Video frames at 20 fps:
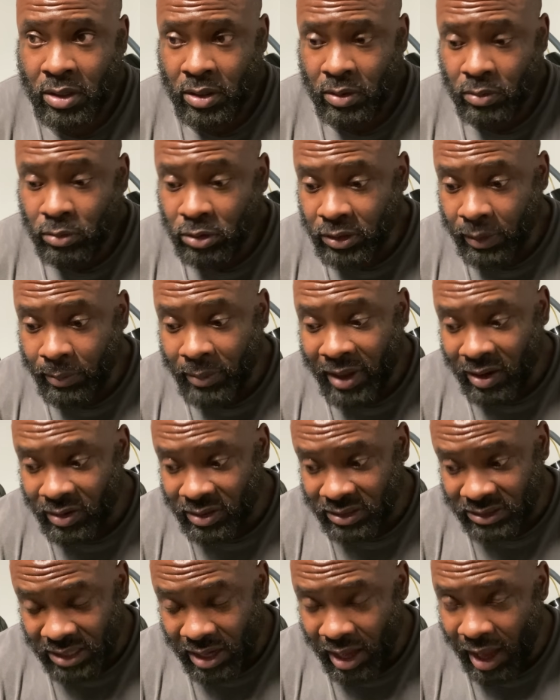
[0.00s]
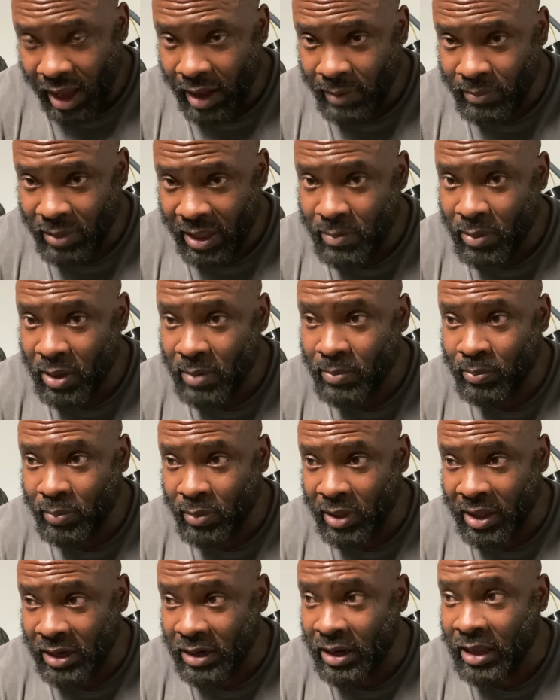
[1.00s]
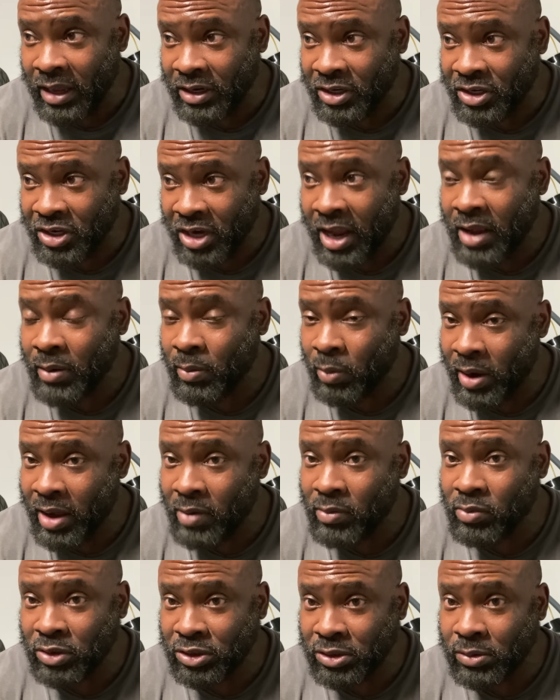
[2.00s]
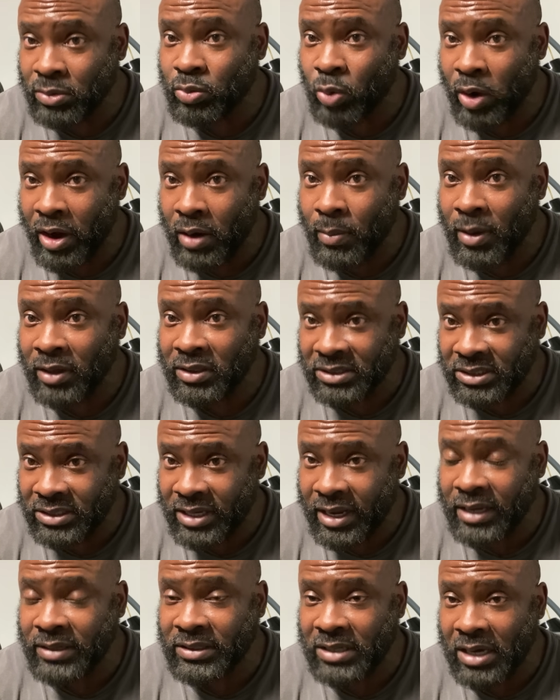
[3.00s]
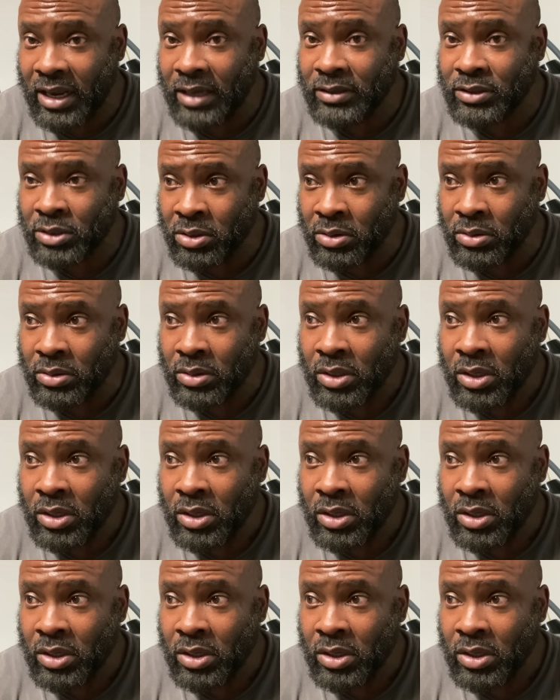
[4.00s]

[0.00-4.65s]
With the amount of time they've been, and Jay around, was around about the same time too.